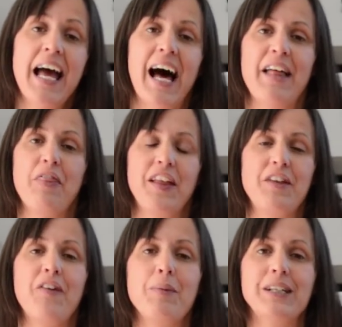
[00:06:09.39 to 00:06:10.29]
And thank
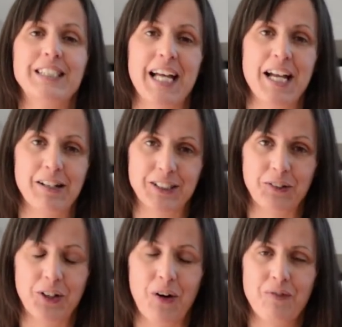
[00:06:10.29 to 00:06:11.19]
you very much to
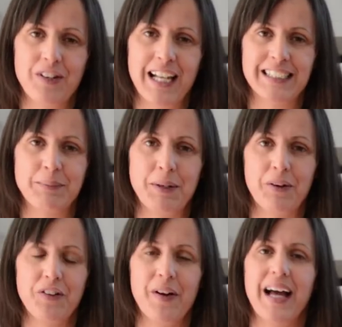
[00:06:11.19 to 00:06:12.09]
AO.com for letting me
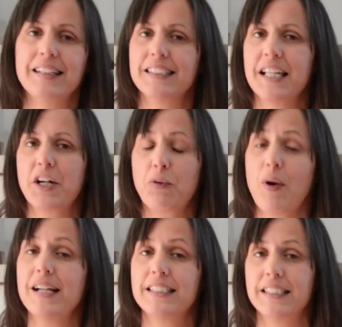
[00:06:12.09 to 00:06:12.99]
review it, and to their
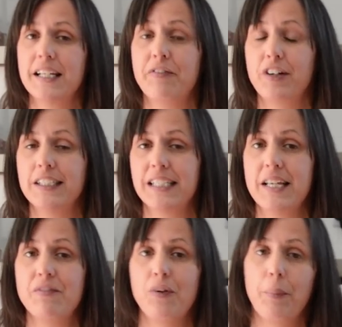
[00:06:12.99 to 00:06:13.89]
great delivery
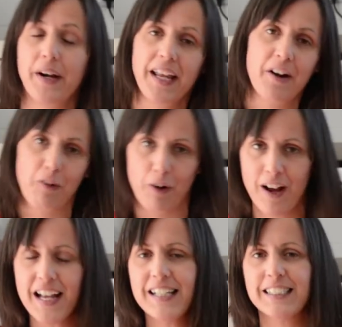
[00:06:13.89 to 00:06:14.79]
team for bringing it
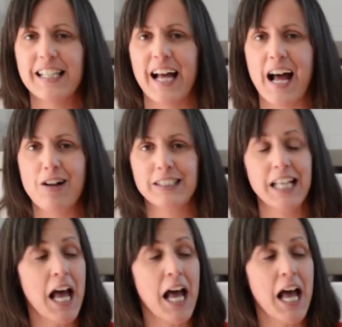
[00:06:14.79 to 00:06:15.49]
right into the house,